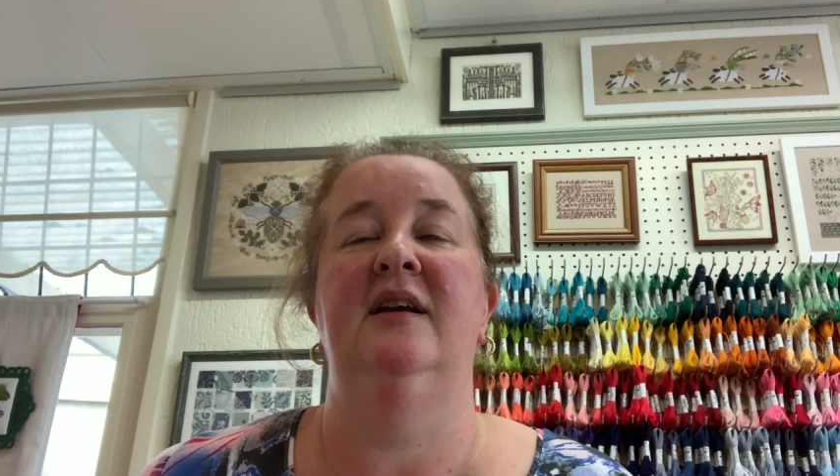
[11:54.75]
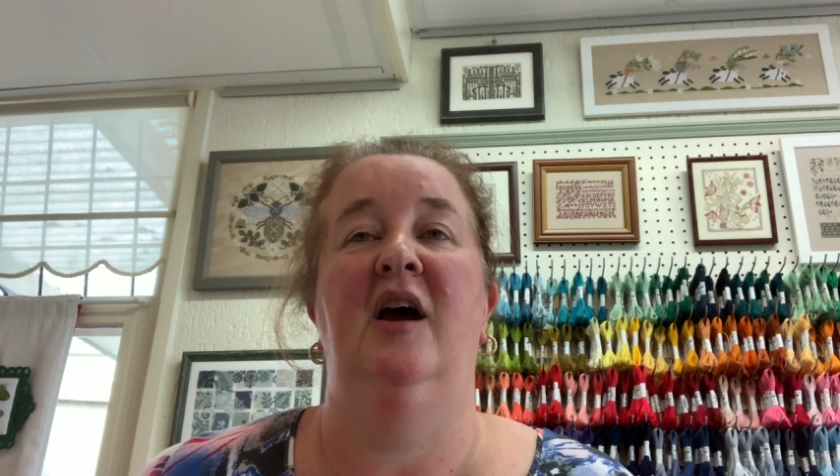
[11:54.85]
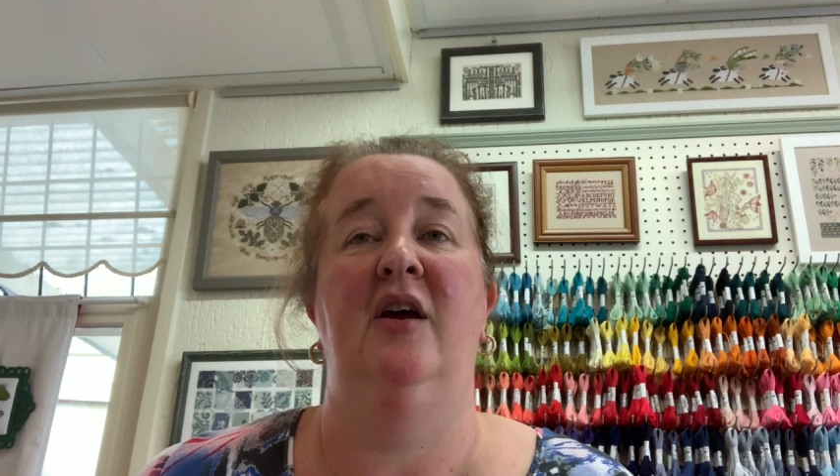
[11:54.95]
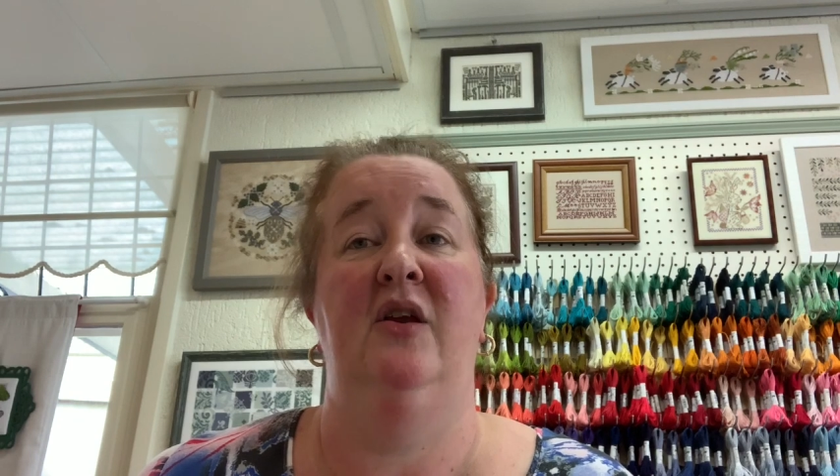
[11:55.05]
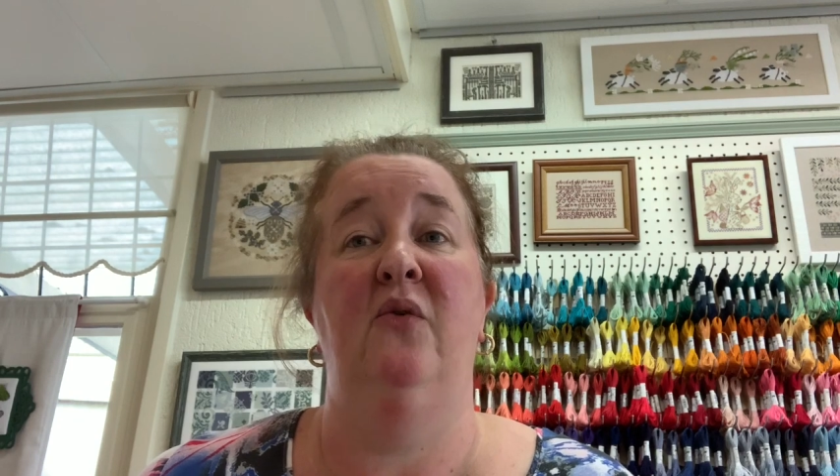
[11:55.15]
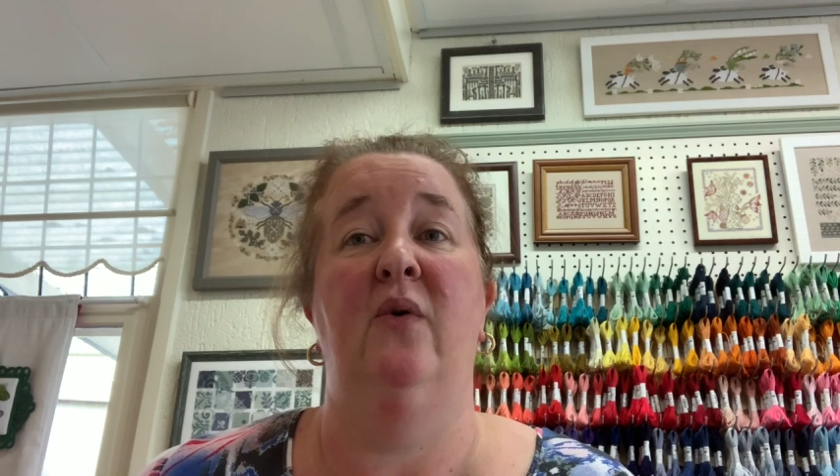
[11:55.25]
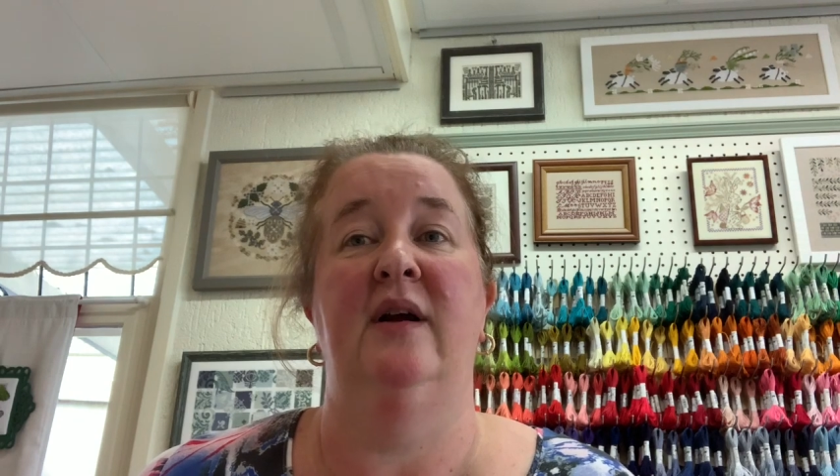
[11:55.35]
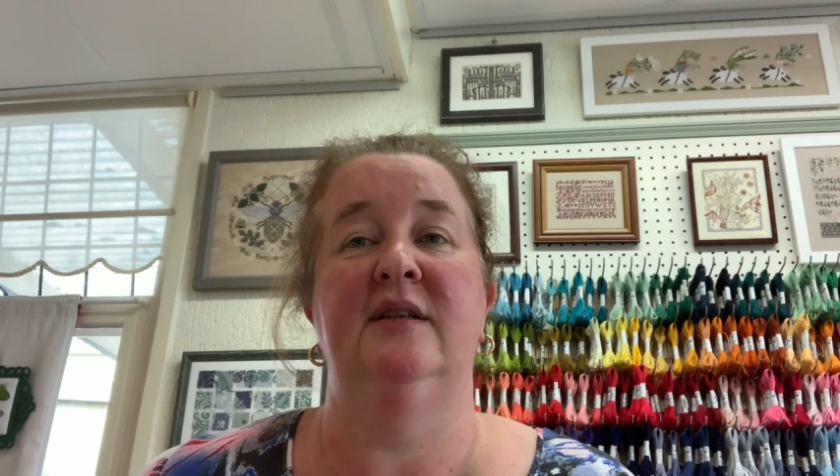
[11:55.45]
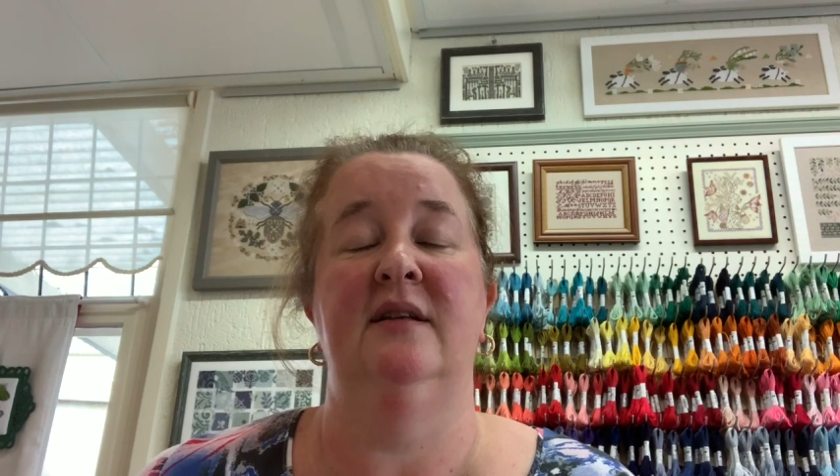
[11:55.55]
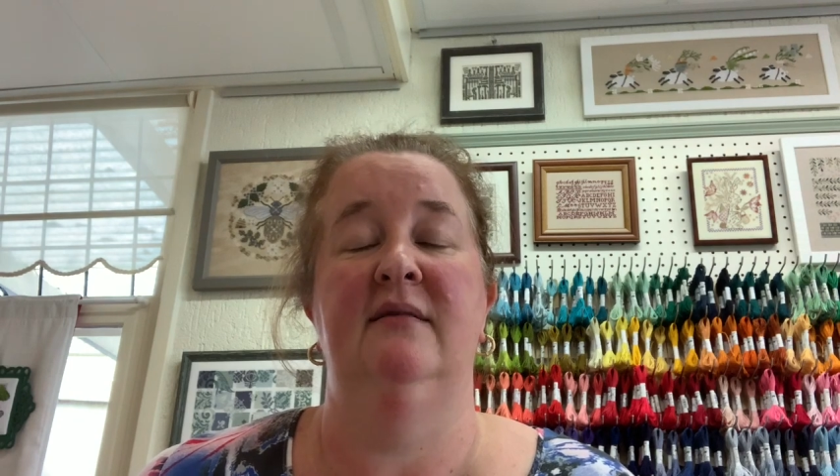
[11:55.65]
a new
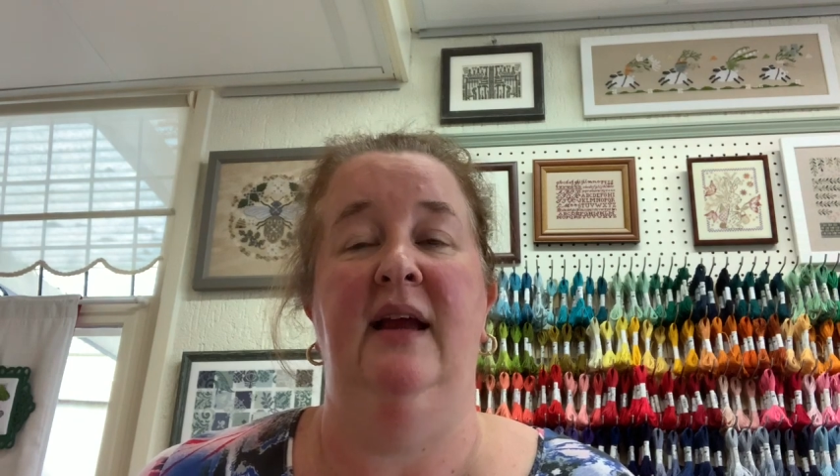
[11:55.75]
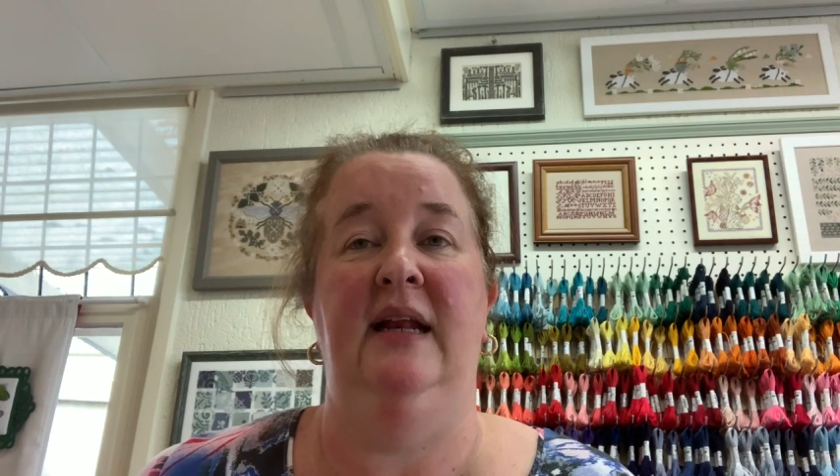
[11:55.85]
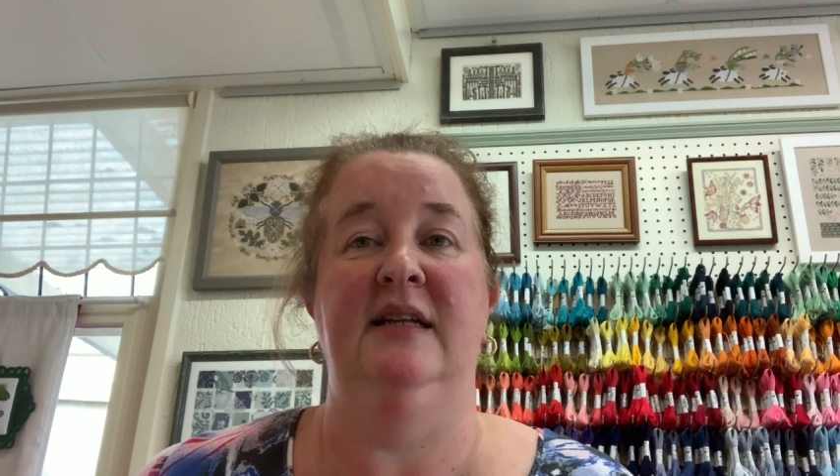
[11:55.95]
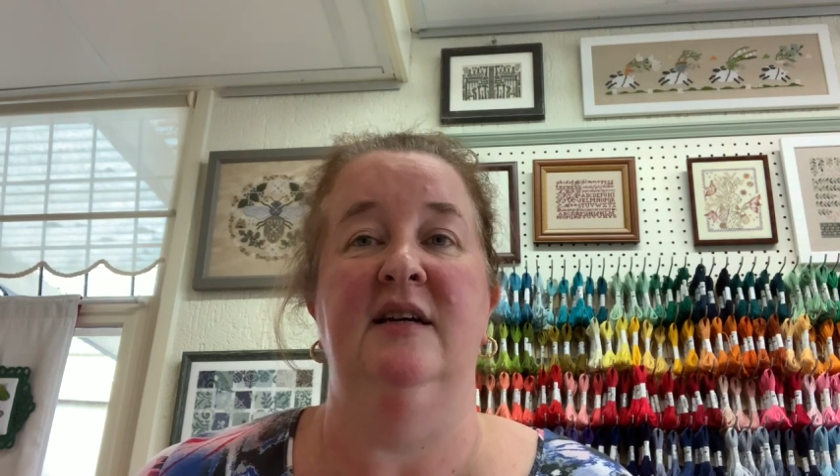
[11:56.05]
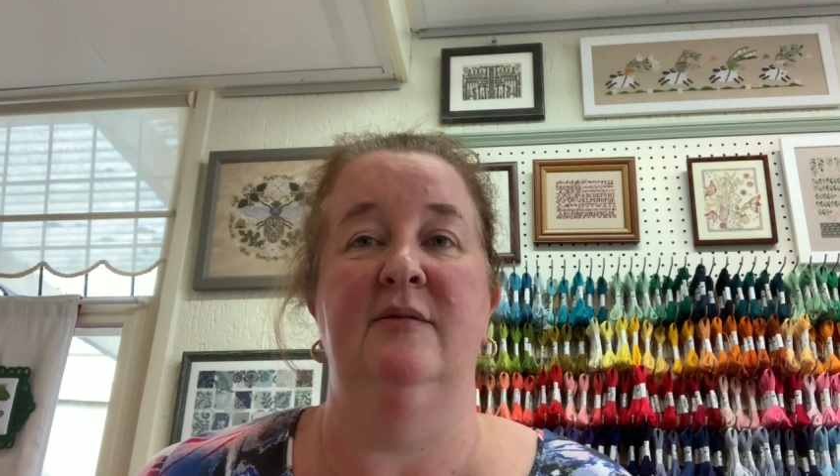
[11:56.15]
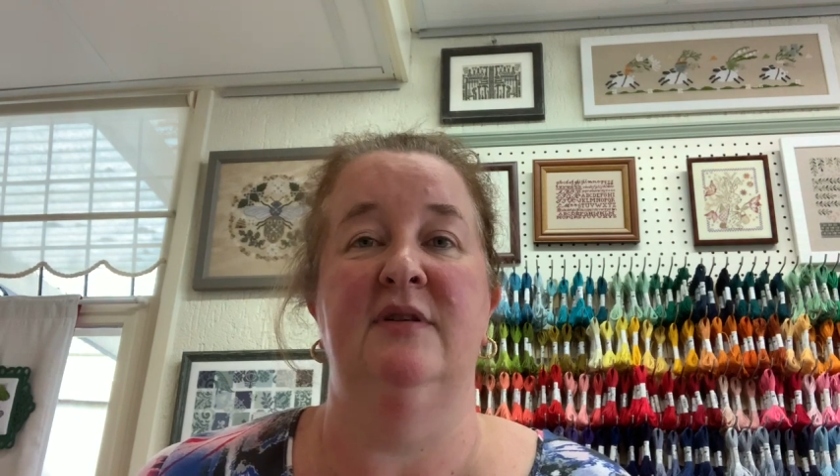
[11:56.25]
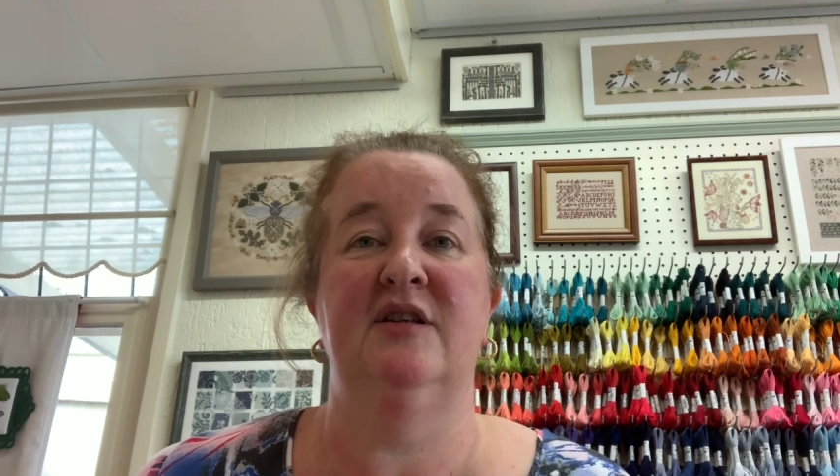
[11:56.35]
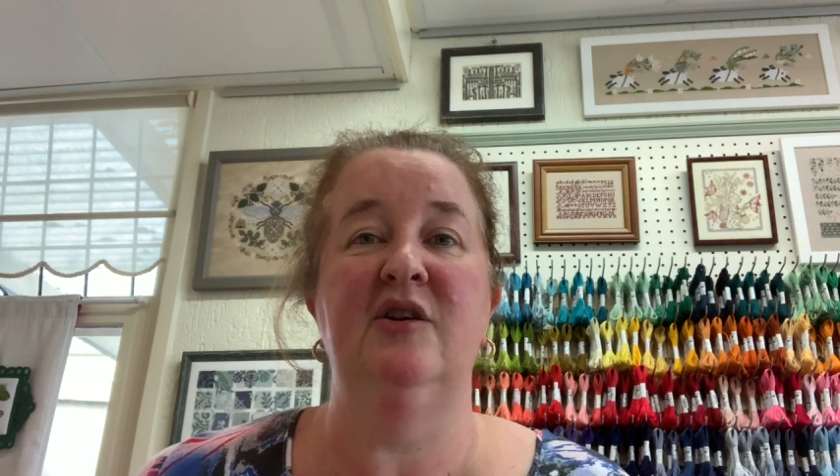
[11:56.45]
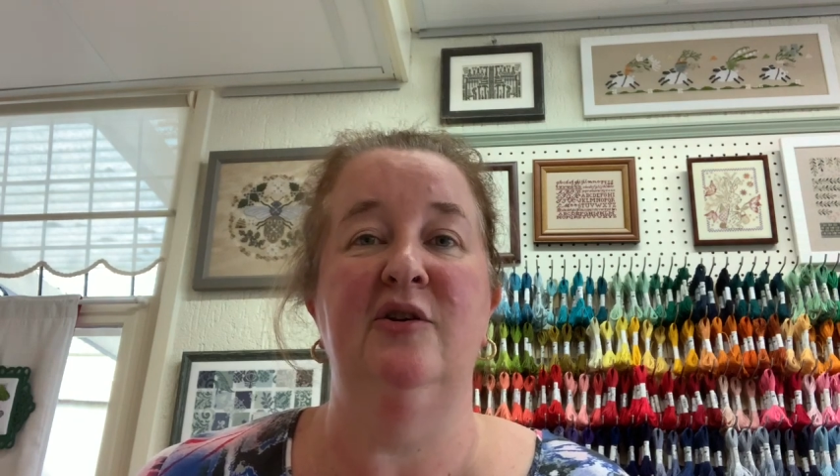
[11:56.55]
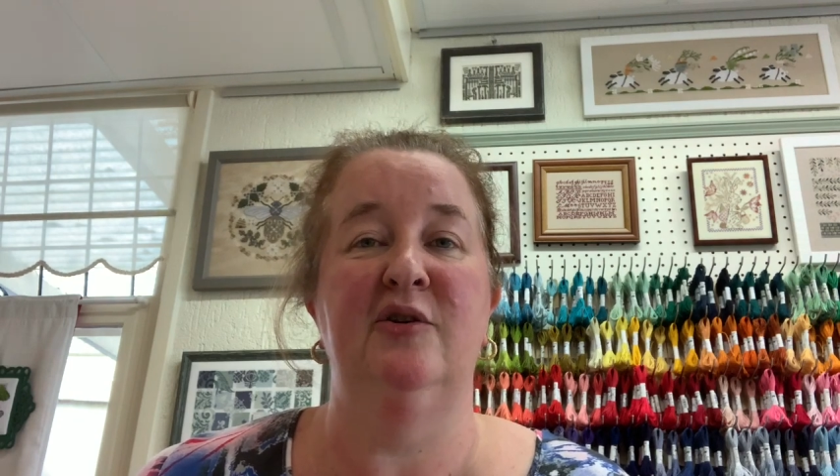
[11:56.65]
one anytime
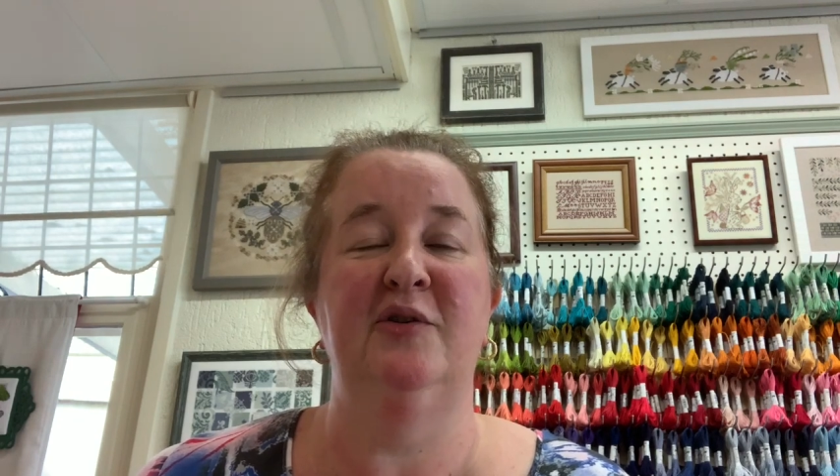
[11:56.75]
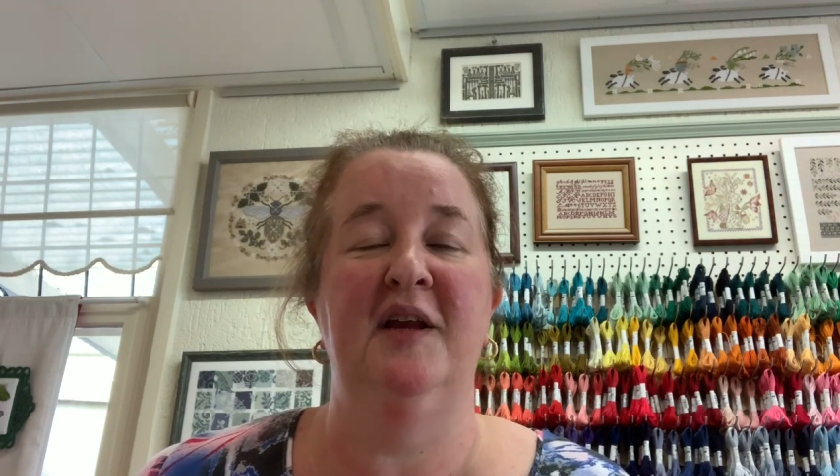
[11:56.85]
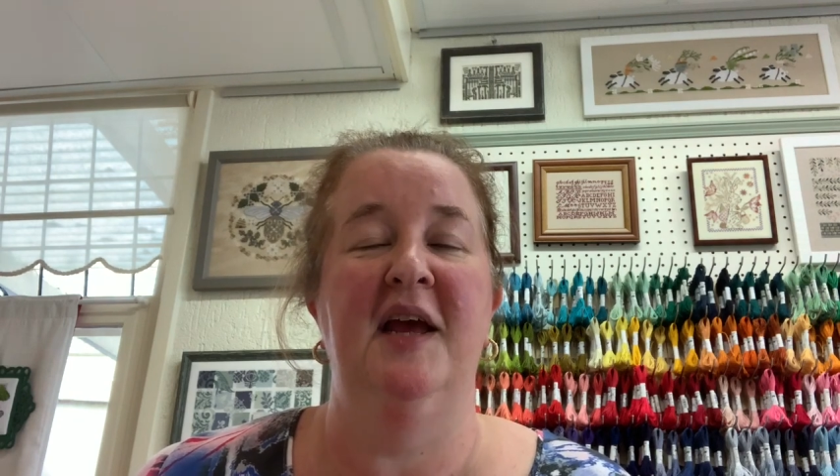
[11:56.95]
soon,